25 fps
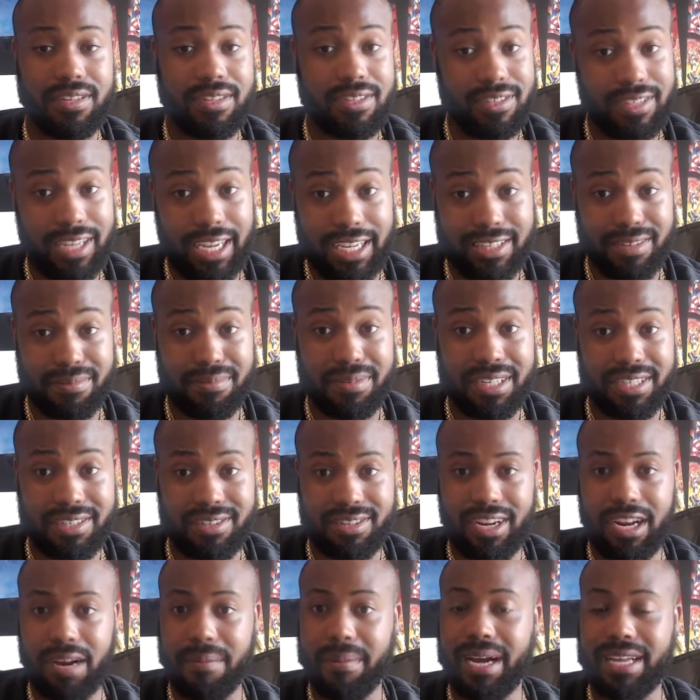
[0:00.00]
So that's going to be
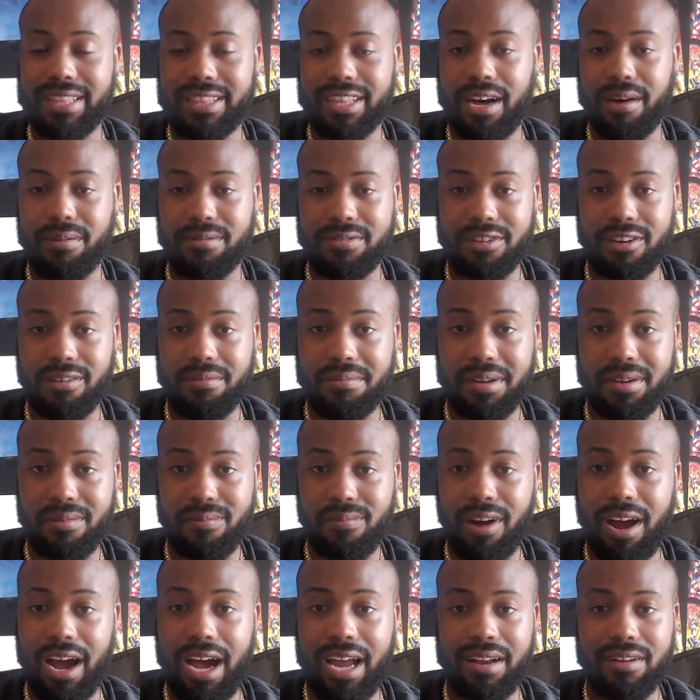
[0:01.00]
interesting. Everybody thought it was going to be The
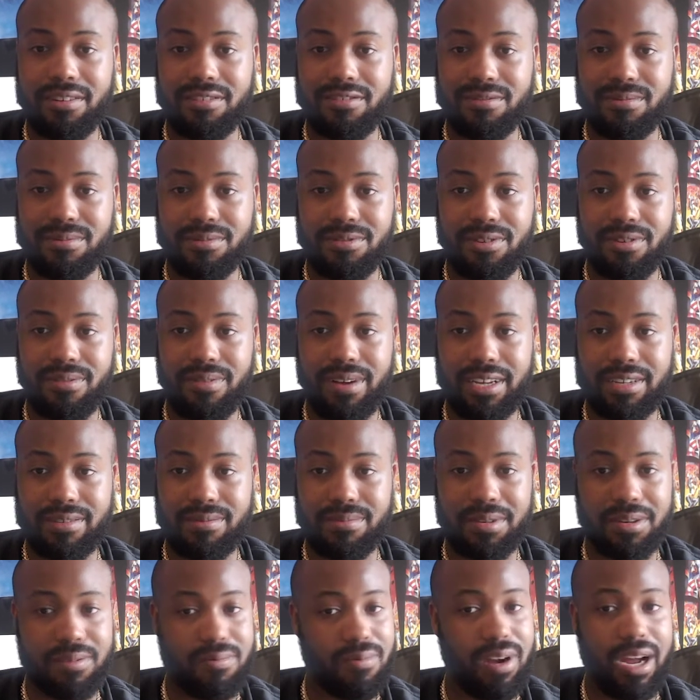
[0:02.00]
Rock. That rumors going around going
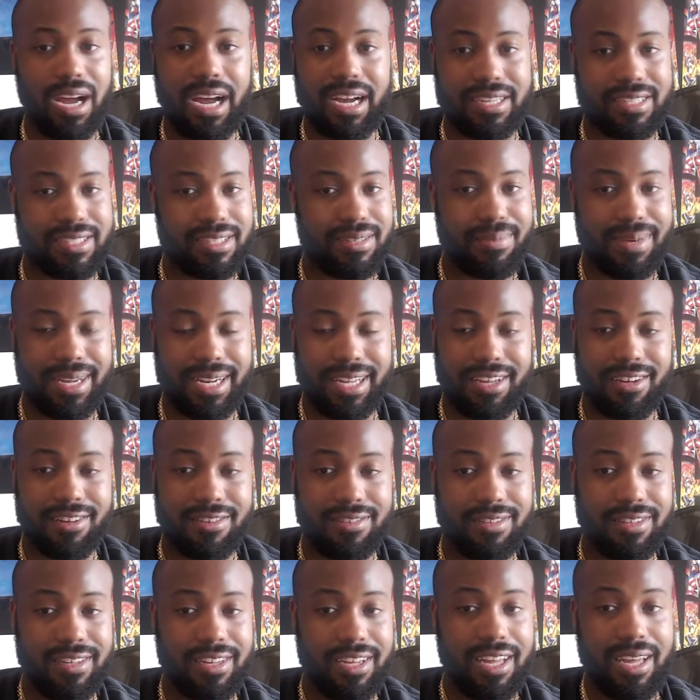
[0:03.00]
to be The Rock or somebody else.
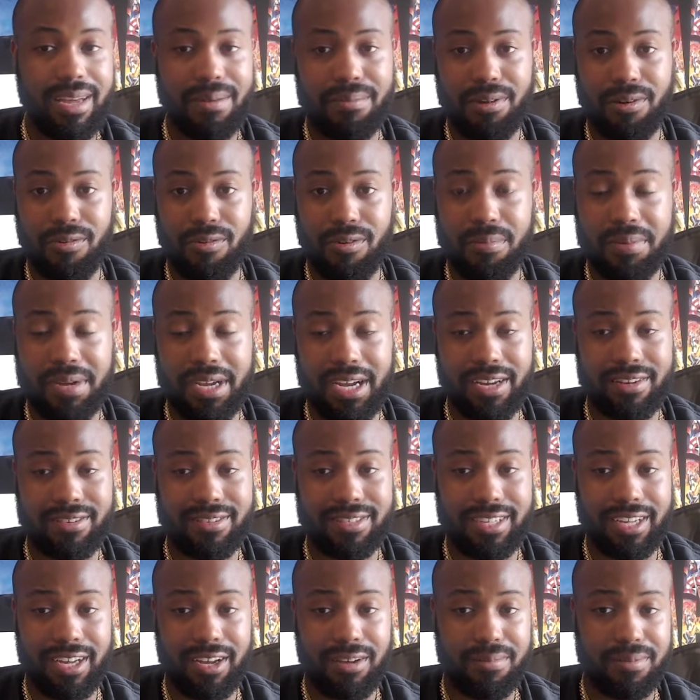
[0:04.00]
But it will be Idris
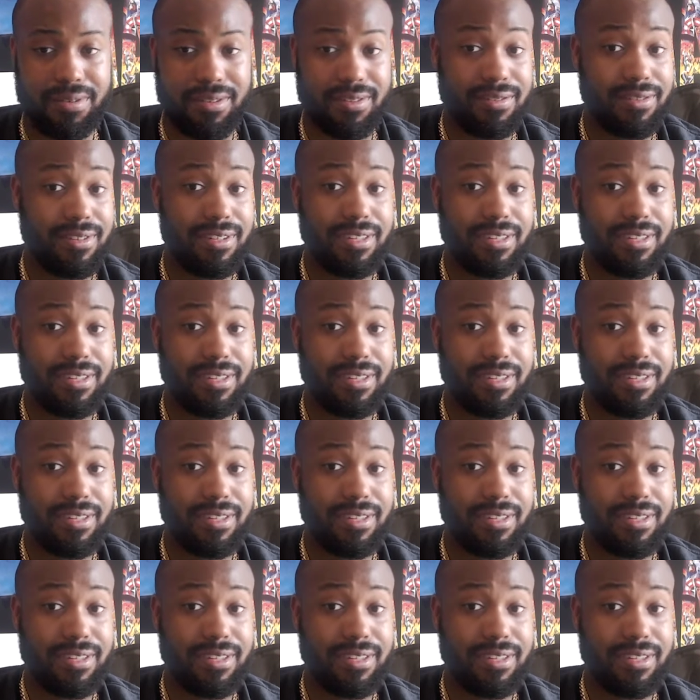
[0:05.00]
Elba.